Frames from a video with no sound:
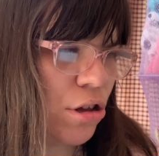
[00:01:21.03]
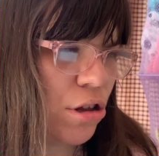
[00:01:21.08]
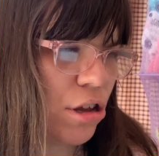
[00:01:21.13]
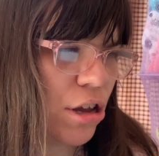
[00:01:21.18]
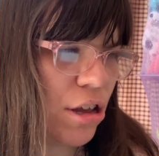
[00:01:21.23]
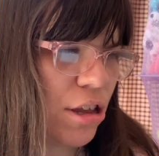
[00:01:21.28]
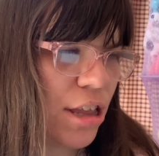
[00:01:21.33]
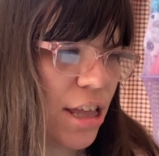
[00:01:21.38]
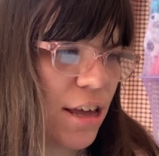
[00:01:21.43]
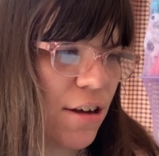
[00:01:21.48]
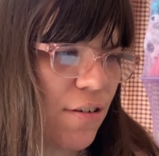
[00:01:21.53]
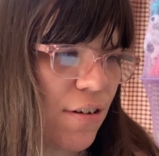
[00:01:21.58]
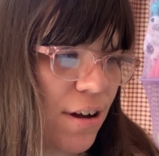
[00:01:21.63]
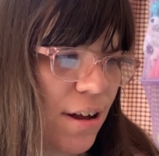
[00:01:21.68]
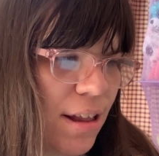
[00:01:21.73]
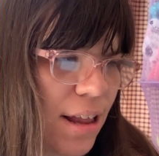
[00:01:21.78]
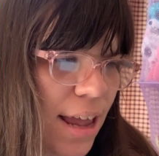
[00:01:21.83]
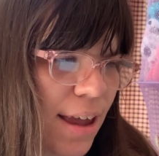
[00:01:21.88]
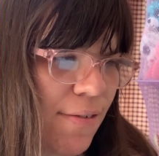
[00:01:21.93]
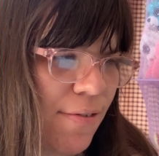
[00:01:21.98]
The Secret
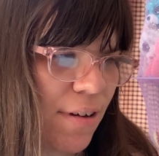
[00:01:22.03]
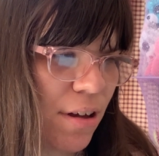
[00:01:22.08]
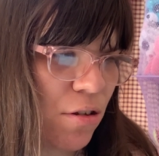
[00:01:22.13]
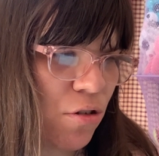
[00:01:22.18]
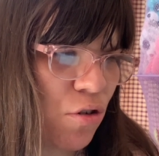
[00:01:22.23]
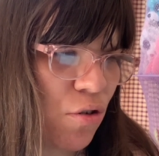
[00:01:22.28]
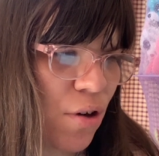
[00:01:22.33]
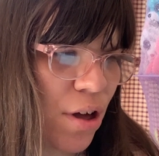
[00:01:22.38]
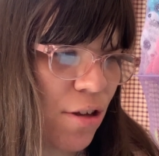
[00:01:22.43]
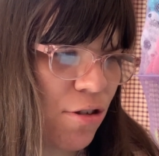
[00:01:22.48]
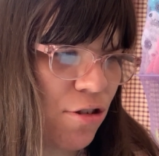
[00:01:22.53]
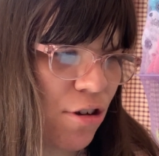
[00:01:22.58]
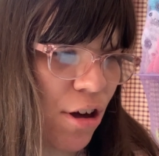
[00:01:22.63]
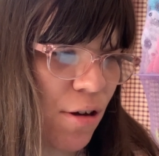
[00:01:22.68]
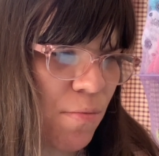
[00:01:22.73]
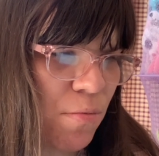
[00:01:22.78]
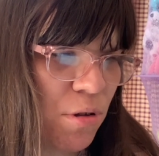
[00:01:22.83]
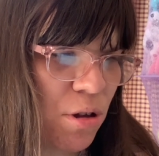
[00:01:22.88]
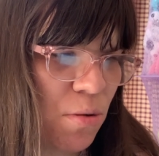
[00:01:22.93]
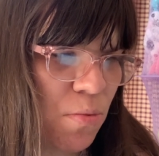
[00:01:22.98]
Life of Tori
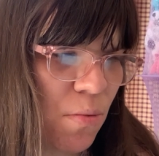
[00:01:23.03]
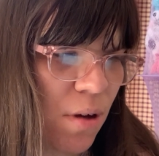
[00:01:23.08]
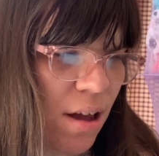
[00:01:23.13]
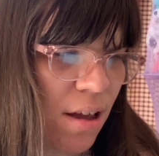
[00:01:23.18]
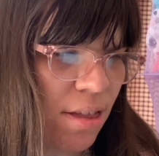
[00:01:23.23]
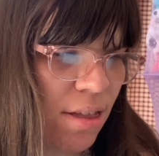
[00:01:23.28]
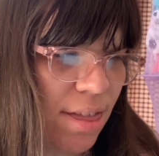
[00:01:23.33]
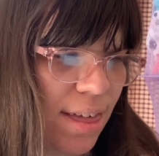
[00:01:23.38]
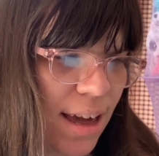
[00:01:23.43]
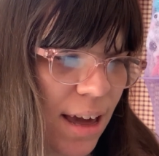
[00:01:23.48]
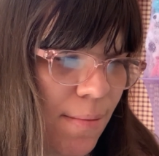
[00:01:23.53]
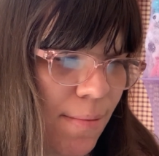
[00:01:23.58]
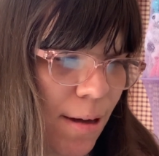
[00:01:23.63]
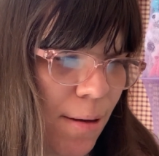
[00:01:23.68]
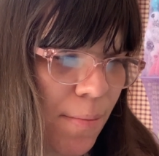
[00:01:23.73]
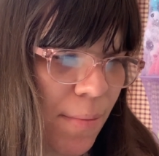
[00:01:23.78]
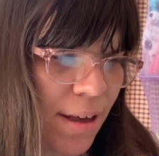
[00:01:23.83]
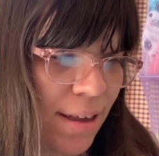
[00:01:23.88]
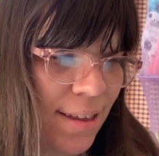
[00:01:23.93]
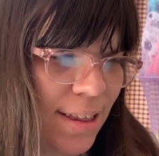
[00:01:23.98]
Jones, The Worst Thing About
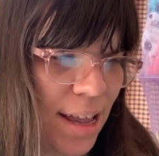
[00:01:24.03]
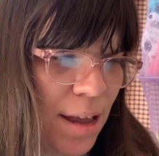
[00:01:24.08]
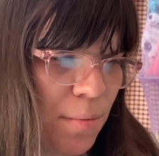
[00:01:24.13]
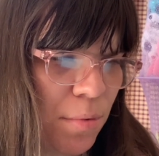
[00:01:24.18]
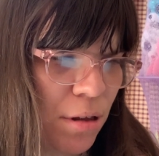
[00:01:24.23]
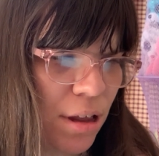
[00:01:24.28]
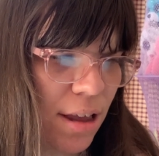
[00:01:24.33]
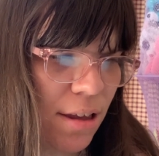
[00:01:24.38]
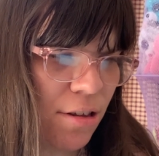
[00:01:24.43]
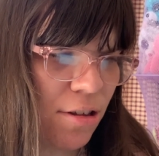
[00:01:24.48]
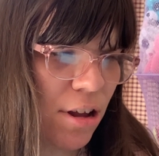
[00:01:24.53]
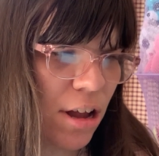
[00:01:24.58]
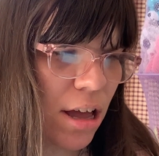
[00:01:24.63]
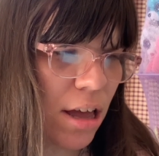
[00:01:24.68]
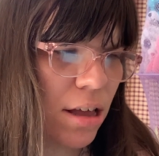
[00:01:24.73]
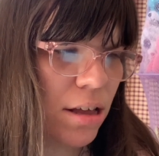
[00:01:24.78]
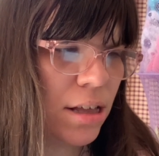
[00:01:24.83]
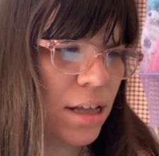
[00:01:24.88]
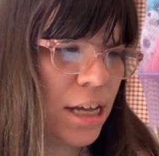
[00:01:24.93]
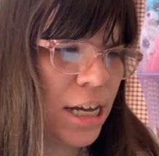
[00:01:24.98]
My
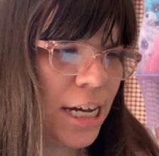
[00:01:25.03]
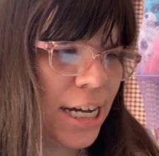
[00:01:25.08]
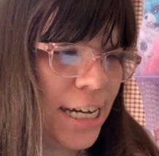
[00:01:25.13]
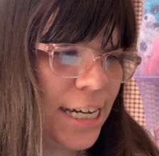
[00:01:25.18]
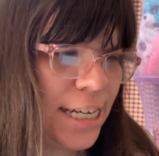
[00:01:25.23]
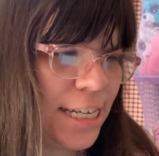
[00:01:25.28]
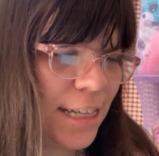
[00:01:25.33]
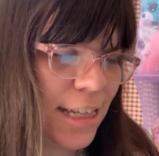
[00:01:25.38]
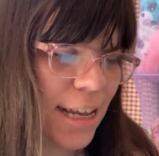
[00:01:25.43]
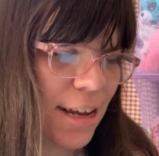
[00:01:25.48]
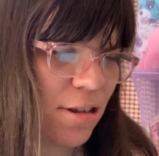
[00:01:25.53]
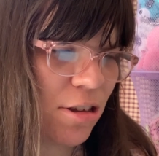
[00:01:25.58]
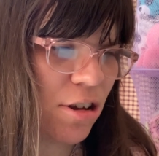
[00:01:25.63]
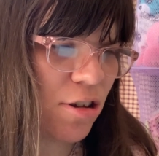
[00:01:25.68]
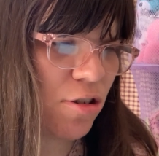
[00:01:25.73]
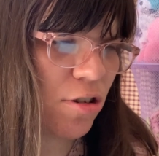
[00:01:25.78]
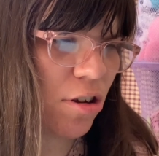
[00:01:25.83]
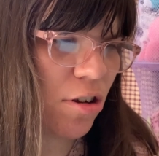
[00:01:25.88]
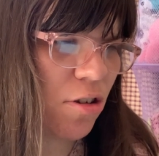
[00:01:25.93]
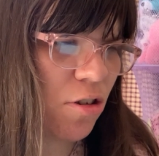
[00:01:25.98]
Stepsister,
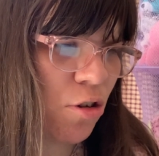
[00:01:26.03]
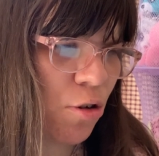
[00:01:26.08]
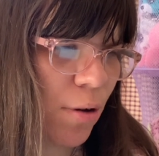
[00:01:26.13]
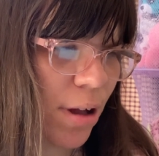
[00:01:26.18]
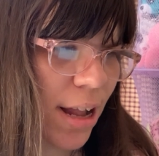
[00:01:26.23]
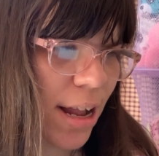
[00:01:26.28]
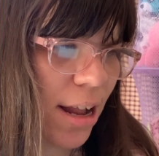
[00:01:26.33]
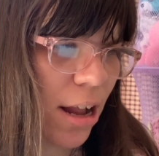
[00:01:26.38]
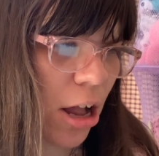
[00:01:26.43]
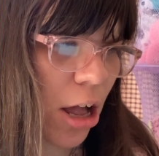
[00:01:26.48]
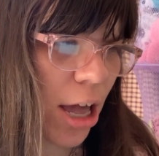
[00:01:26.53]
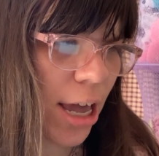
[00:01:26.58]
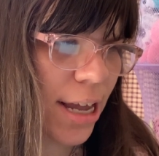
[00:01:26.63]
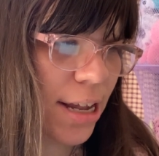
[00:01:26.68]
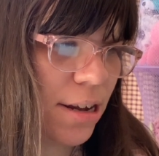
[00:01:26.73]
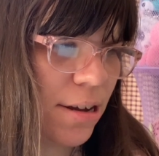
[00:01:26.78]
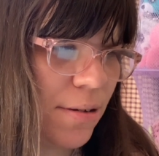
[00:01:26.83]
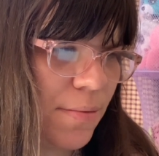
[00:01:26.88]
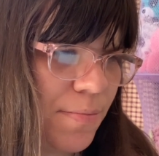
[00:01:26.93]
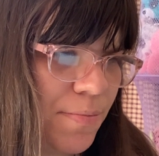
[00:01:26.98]

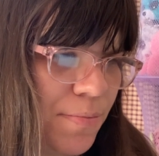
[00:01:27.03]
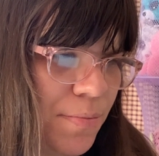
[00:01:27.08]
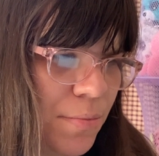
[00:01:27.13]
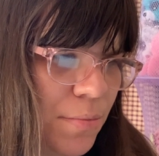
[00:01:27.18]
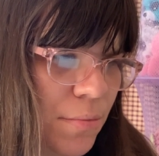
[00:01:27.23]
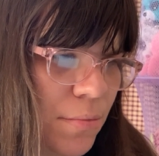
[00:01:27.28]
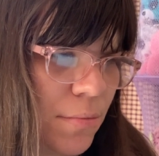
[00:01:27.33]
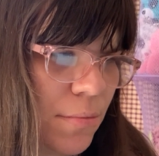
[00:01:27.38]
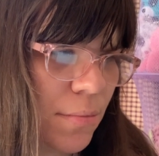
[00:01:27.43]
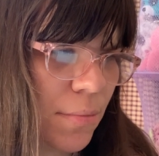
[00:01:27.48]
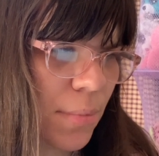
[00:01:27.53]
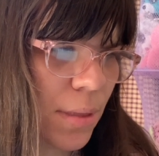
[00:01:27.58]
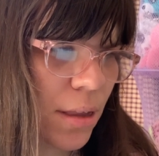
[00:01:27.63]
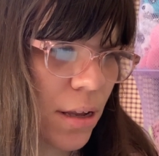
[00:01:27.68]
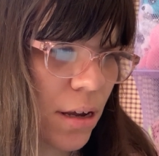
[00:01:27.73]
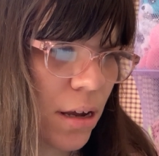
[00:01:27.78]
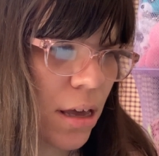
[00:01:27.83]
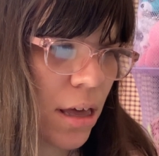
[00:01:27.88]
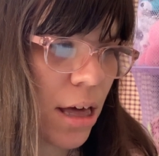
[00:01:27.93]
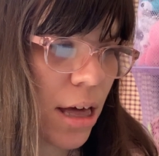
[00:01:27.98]
629.
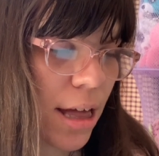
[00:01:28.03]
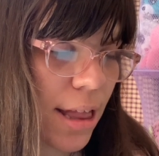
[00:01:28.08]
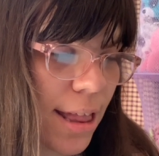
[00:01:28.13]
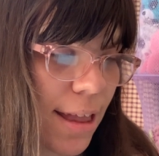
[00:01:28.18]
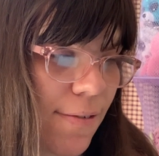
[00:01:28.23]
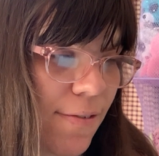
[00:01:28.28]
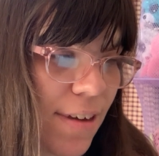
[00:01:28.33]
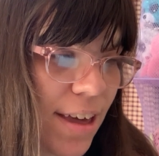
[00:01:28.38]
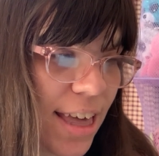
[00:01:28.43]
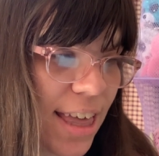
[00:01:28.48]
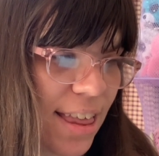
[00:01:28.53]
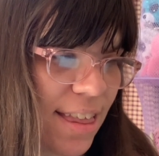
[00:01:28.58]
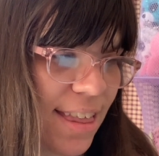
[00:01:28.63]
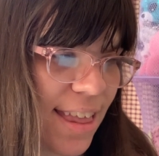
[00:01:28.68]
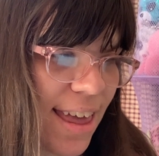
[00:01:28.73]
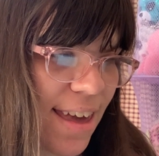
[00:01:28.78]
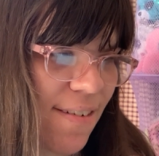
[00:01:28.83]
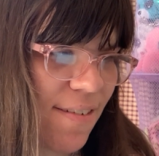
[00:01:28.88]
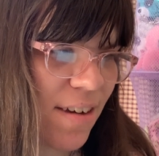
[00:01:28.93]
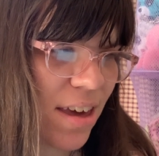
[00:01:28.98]
The Vicky
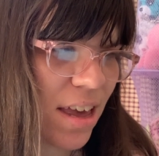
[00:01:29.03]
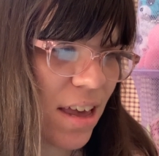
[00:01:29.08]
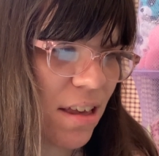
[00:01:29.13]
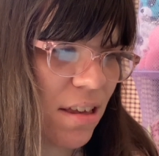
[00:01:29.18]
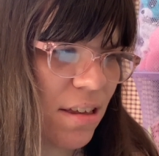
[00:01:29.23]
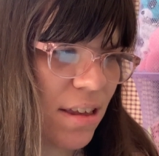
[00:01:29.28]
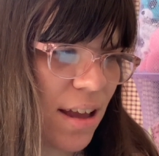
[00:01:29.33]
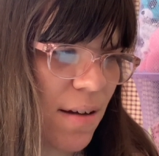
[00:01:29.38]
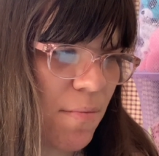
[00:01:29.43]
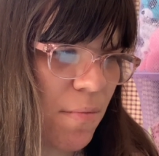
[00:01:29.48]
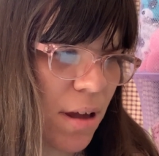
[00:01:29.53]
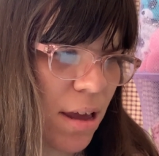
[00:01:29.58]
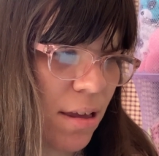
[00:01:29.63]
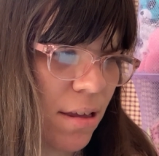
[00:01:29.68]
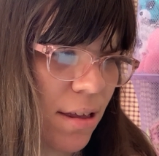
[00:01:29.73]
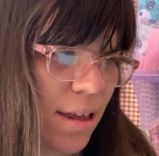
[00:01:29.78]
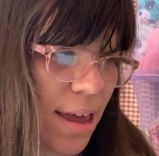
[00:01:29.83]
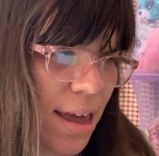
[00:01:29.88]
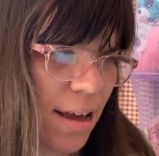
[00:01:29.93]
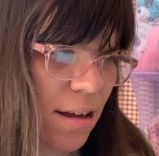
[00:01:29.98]
Series,
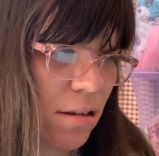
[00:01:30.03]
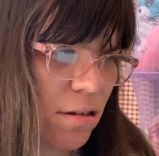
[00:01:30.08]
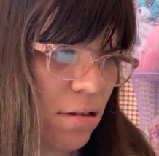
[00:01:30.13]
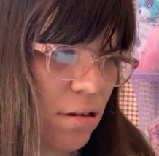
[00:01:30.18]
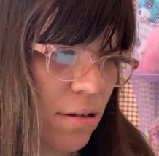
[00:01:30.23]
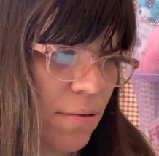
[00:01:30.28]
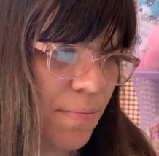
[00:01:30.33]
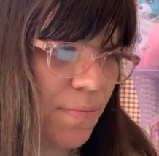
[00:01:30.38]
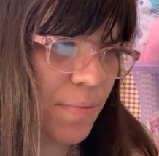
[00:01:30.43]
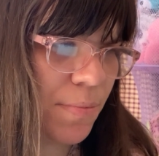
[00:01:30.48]
76.